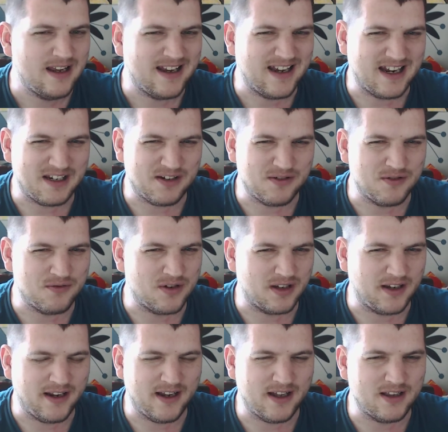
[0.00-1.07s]
I don't know what
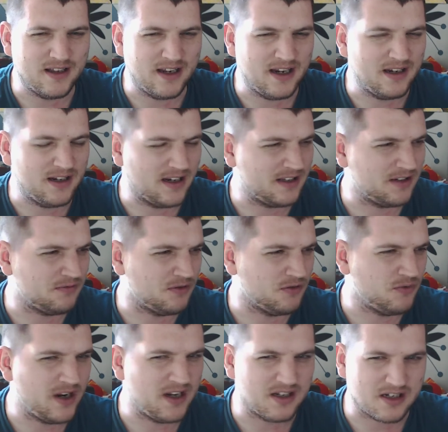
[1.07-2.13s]
the hell I don't know
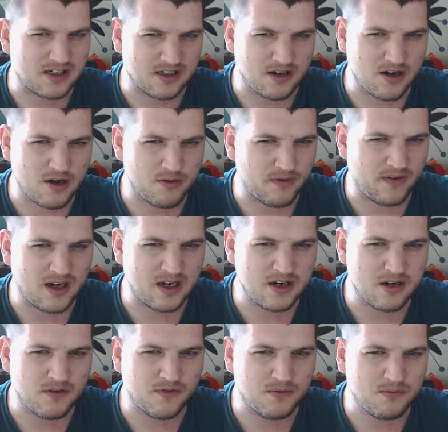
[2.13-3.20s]
where to start with any
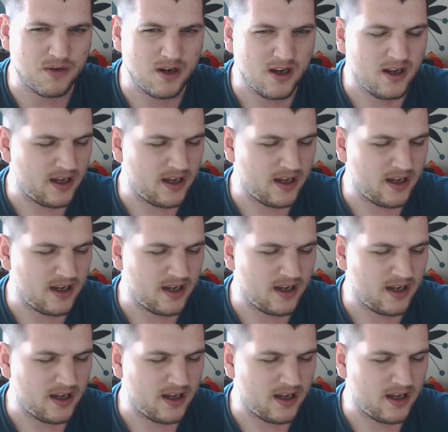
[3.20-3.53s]
of them.